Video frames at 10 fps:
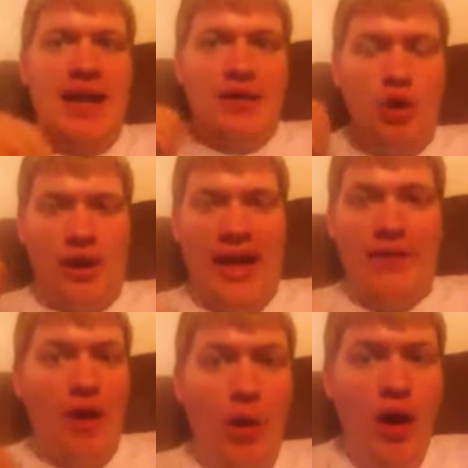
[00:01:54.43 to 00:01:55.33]
Look, if
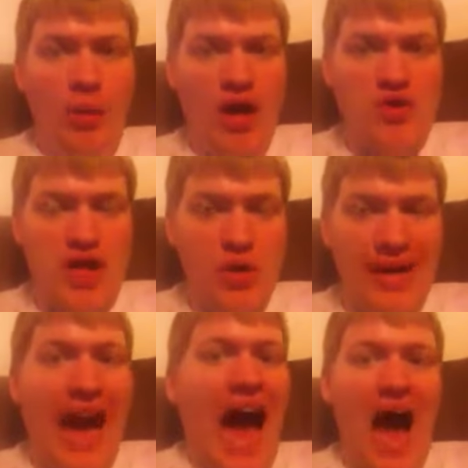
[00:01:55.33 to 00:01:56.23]
I want to watch
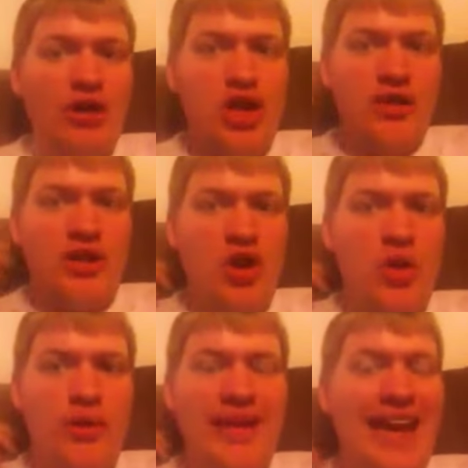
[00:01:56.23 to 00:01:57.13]
Ryuki, I'll just
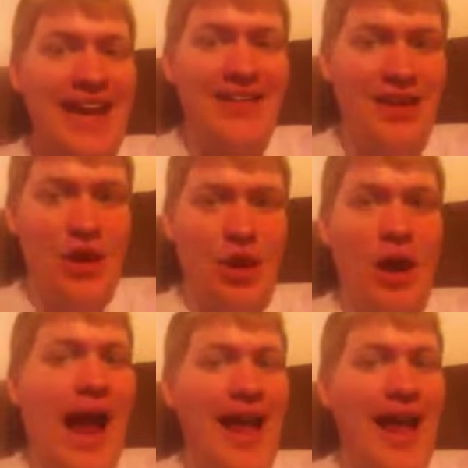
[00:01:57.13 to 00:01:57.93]
do the easier